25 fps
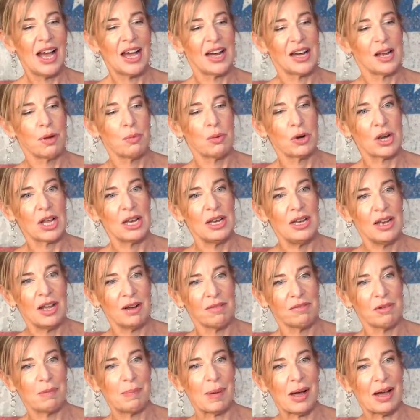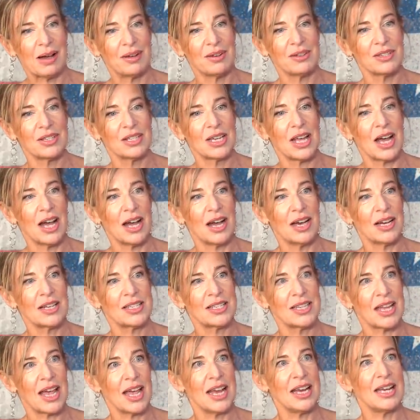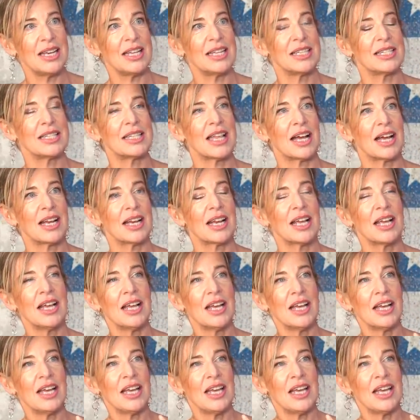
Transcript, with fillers: And I, what I love about uh, Tate is that